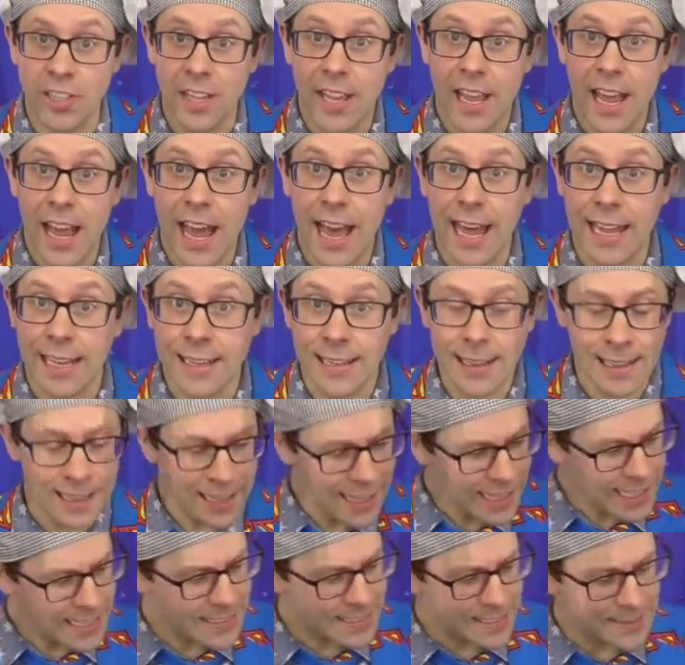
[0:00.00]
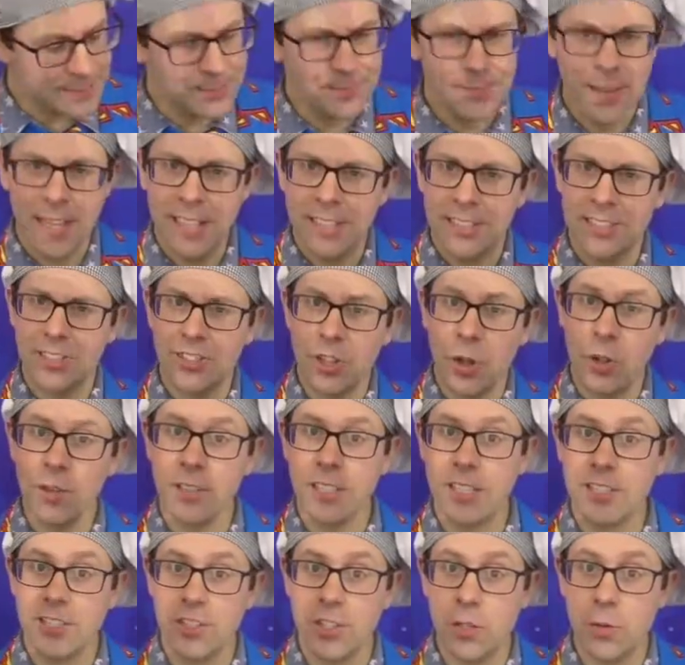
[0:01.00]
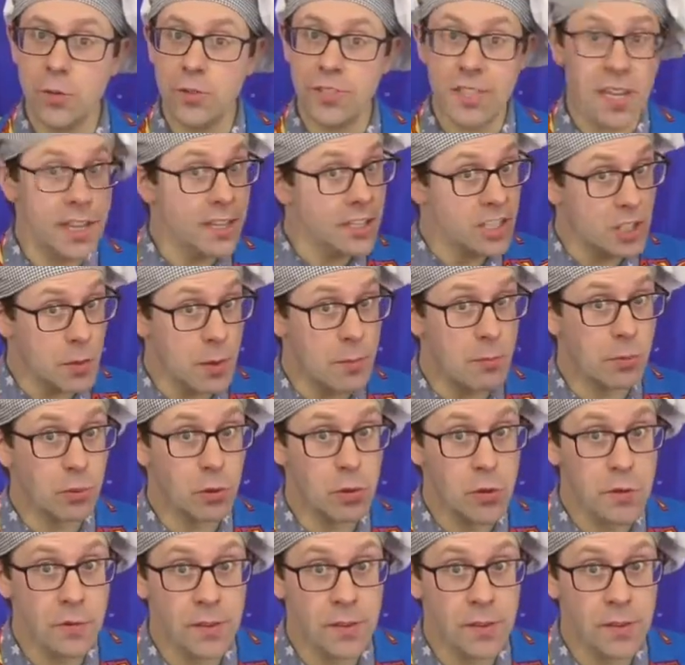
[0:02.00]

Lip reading: and light. Salt is used to improve the